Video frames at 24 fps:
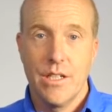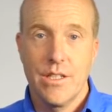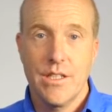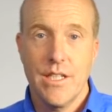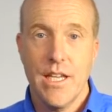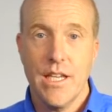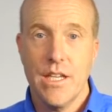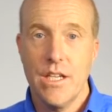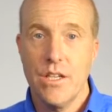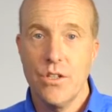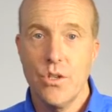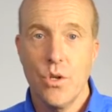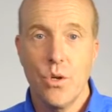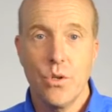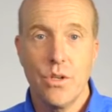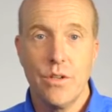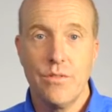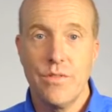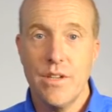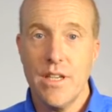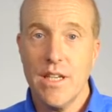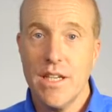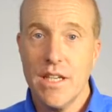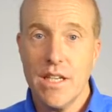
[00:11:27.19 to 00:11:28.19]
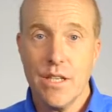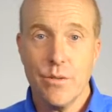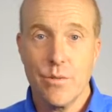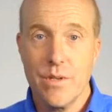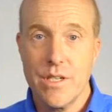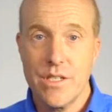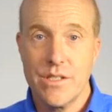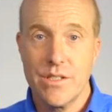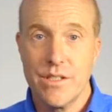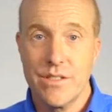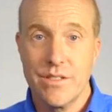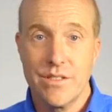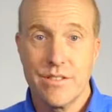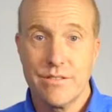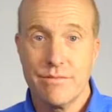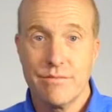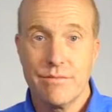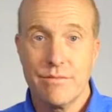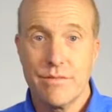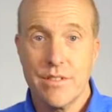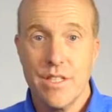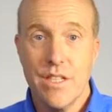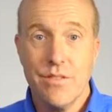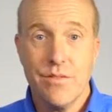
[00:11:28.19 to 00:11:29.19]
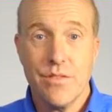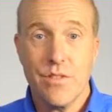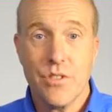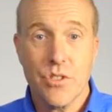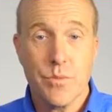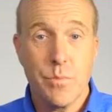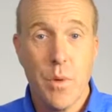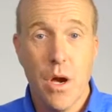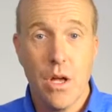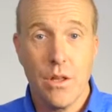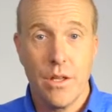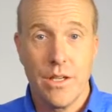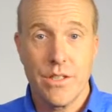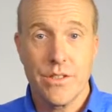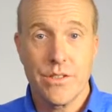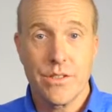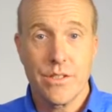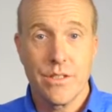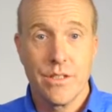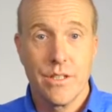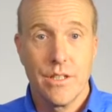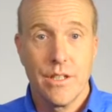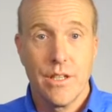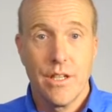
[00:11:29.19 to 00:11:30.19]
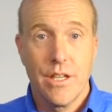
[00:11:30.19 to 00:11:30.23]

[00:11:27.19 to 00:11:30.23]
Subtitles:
taking note of any reasons, even the smallest,